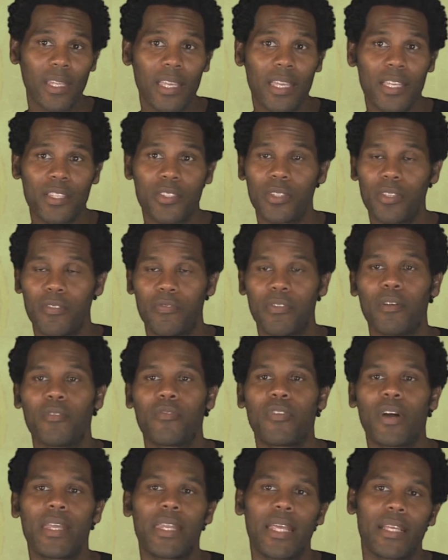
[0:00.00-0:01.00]
into the film
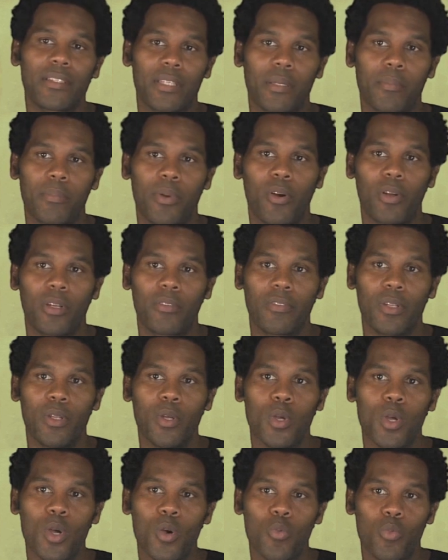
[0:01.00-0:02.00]
financing part of it,
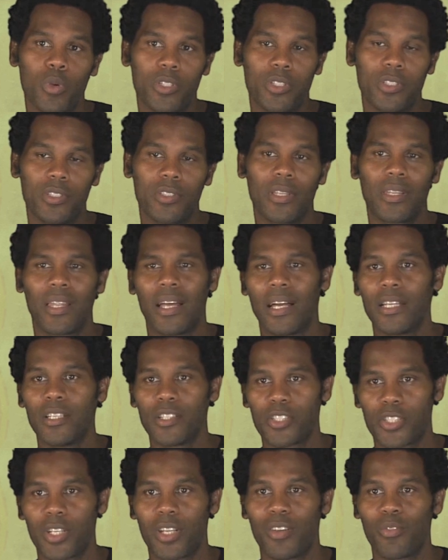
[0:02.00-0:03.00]
which is the
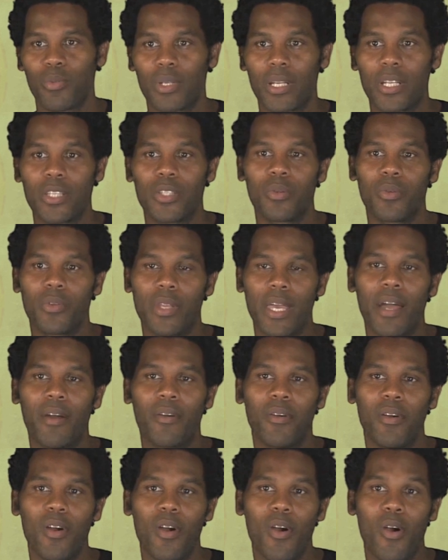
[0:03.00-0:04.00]
lion's share of what I do
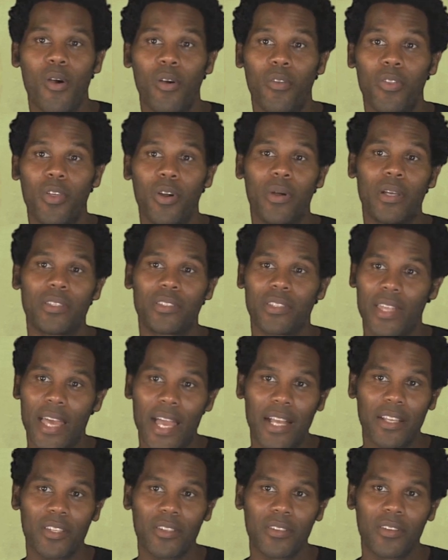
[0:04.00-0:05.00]
now. Although as an
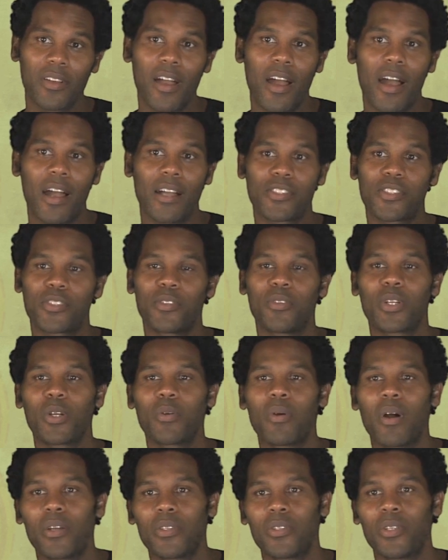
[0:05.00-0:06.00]
actor, I still
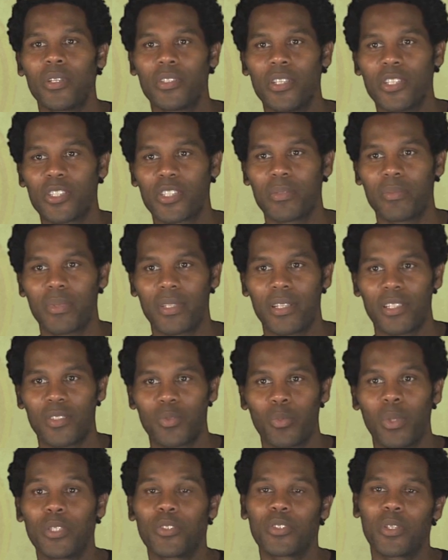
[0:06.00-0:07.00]
go out and audition
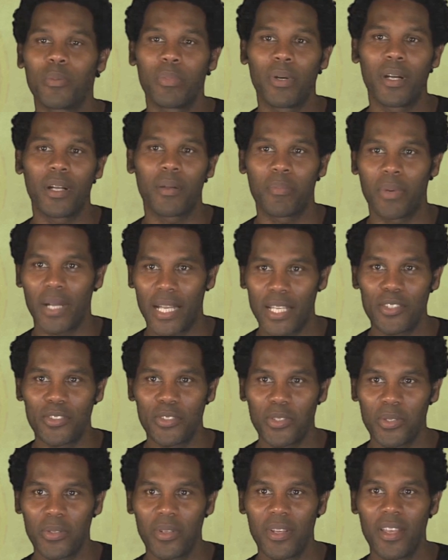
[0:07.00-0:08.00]
because once the bug
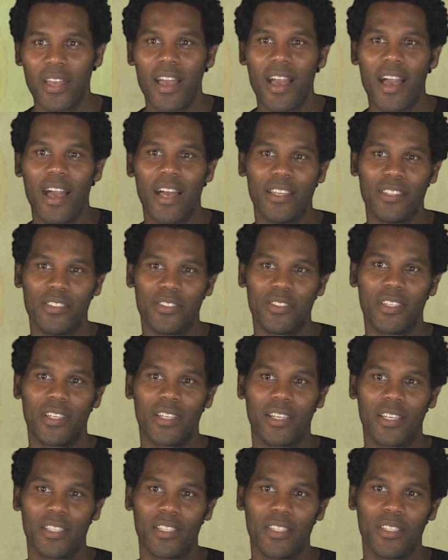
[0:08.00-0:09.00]
bites you, as
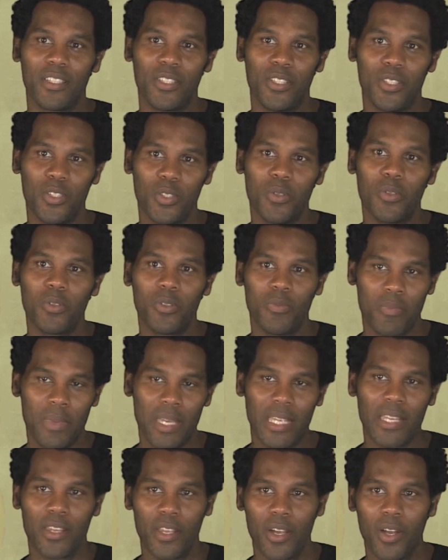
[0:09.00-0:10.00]
you
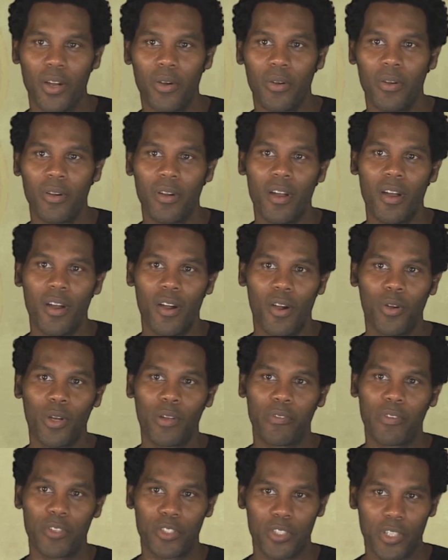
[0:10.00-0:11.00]
may know, or
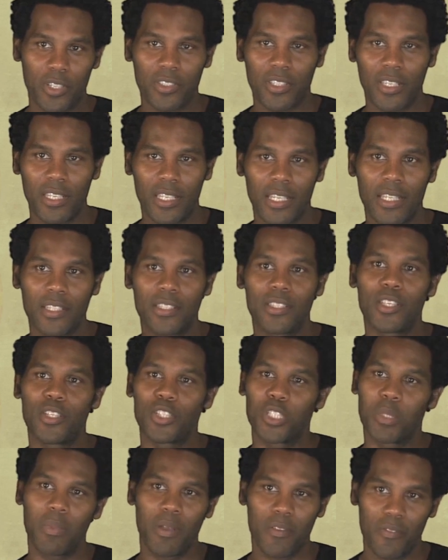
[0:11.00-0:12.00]
if you're just getting into
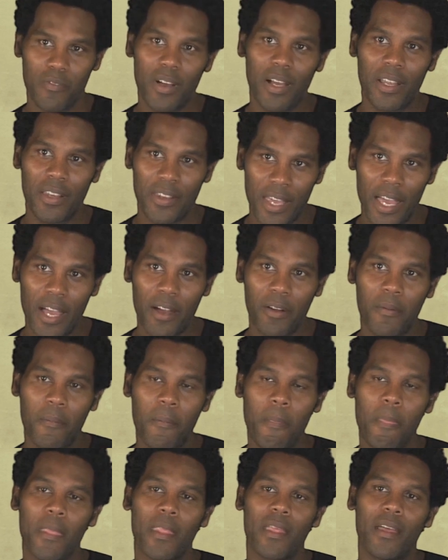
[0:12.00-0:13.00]
this, you may find out,
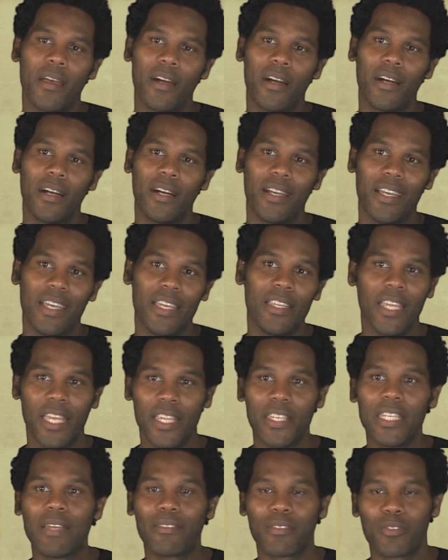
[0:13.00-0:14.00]

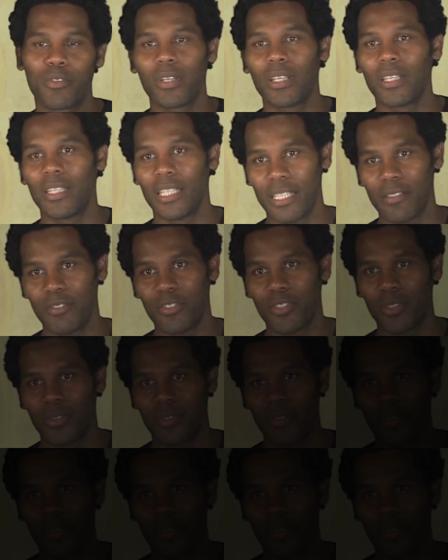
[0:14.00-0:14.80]
it never really leaves you.